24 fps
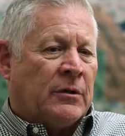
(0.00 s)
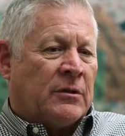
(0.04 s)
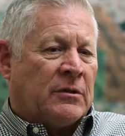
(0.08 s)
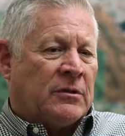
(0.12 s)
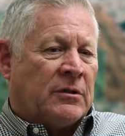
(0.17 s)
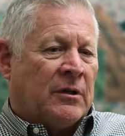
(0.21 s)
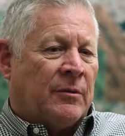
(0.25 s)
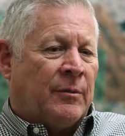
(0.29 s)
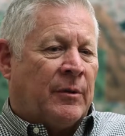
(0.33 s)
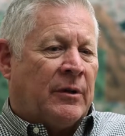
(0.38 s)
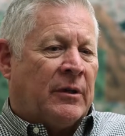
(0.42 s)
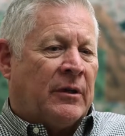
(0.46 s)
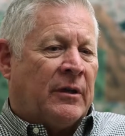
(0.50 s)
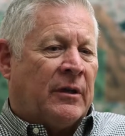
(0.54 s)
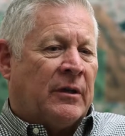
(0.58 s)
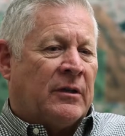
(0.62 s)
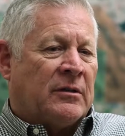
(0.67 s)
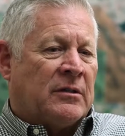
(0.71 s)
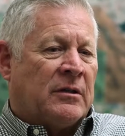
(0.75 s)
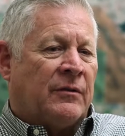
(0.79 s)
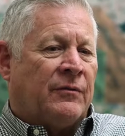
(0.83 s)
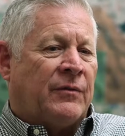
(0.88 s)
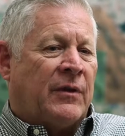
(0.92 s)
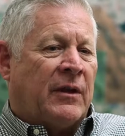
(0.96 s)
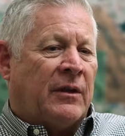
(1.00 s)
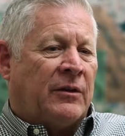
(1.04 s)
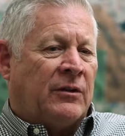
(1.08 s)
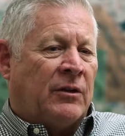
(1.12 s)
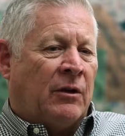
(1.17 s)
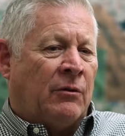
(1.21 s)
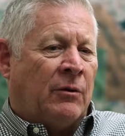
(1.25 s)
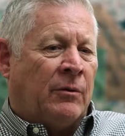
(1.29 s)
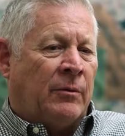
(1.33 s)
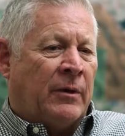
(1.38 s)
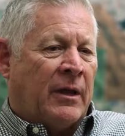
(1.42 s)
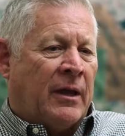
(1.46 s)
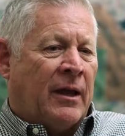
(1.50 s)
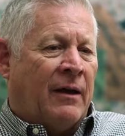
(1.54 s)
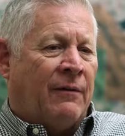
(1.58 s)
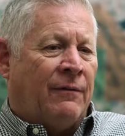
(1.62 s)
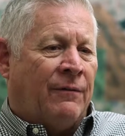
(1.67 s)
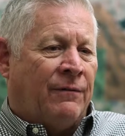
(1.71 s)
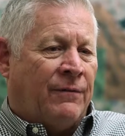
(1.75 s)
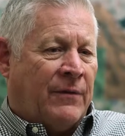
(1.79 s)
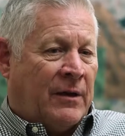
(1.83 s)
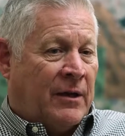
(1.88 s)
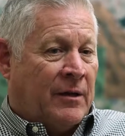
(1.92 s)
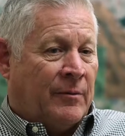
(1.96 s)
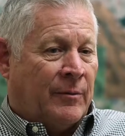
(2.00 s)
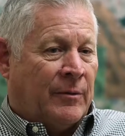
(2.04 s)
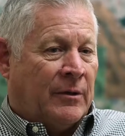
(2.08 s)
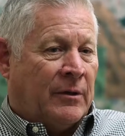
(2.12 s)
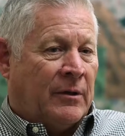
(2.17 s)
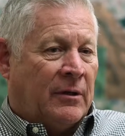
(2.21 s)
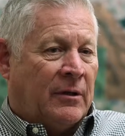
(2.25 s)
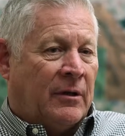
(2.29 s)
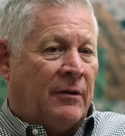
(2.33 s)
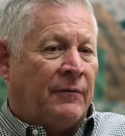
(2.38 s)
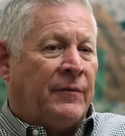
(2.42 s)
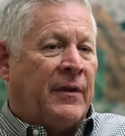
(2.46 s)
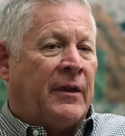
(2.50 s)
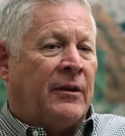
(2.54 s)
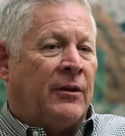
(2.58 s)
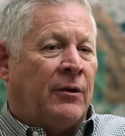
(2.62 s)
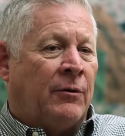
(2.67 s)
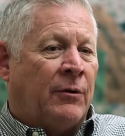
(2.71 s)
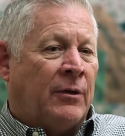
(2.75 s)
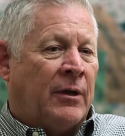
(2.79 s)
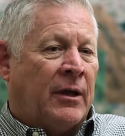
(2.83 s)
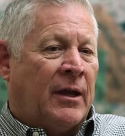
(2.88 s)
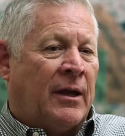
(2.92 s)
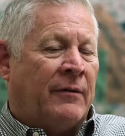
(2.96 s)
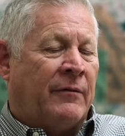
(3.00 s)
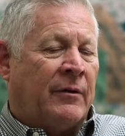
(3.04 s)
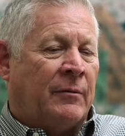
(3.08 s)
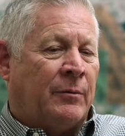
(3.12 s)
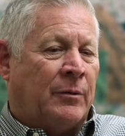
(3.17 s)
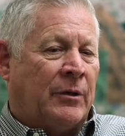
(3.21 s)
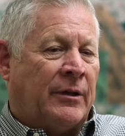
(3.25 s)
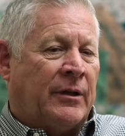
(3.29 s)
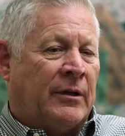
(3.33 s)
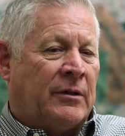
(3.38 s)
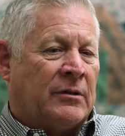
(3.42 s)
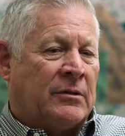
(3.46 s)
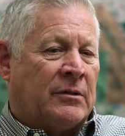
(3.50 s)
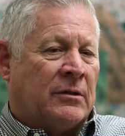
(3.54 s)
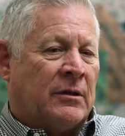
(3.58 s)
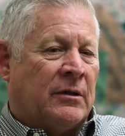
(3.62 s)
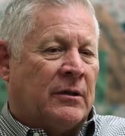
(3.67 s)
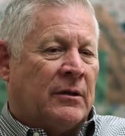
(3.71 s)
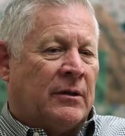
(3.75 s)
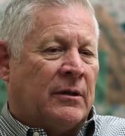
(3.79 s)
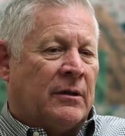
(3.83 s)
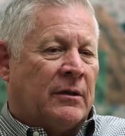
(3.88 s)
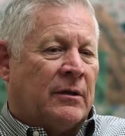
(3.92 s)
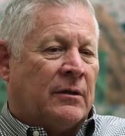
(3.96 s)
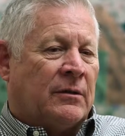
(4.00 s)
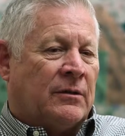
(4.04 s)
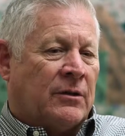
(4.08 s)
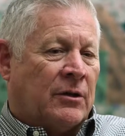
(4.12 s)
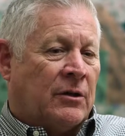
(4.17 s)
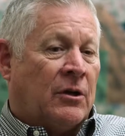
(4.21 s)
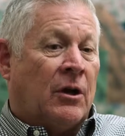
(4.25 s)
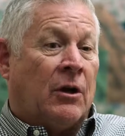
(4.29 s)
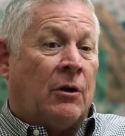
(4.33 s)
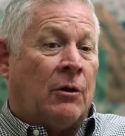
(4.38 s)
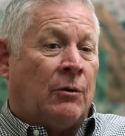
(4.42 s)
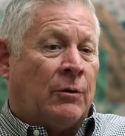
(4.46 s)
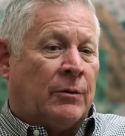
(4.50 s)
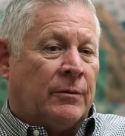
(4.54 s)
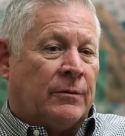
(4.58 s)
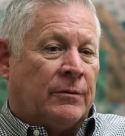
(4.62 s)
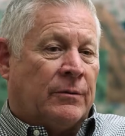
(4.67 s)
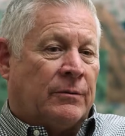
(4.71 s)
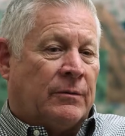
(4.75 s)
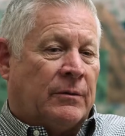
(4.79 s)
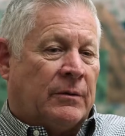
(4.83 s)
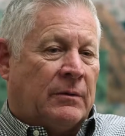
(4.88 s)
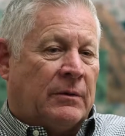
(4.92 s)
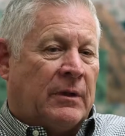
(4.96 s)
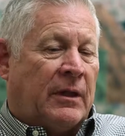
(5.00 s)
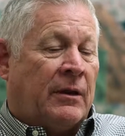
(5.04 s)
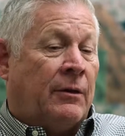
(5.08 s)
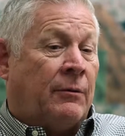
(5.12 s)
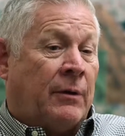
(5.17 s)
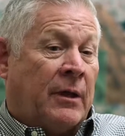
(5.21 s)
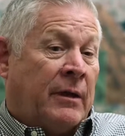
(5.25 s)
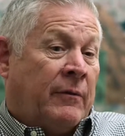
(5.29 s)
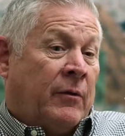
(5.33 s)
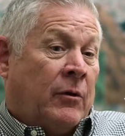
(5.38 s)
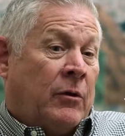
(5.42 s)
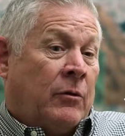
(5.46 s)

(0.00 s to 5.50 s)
somebody is if they don't have family and if they don't have a place to go. They don't have a